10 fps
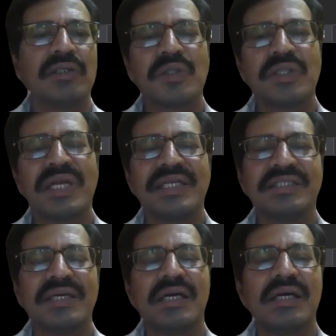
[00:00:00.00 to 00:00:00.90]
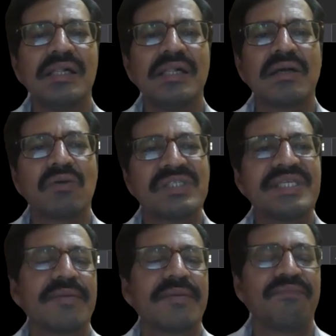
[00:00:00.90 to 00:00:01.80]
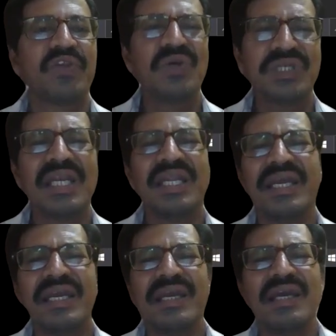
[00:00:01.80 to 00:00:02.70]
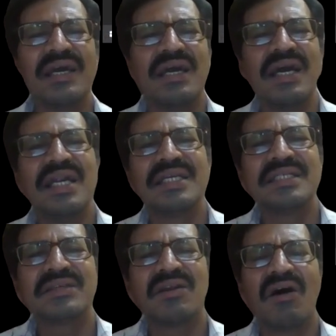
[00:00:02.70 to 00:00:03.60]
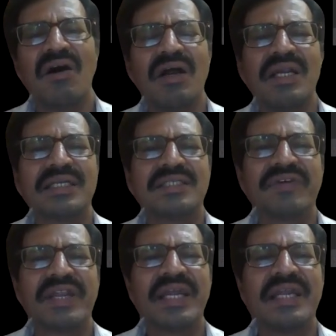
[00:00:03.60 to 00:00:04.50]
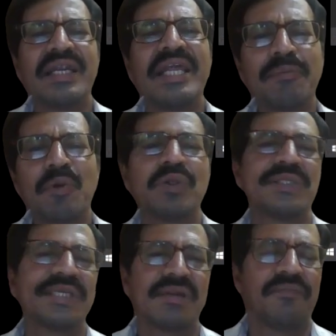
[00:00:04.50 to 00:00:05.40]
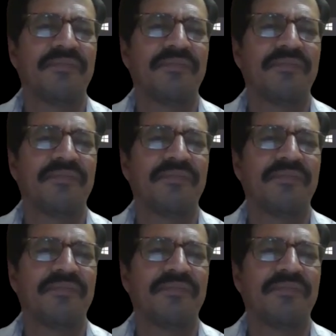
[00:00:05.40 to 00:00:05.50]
So that is the question. Usually it is not, it is very deep question.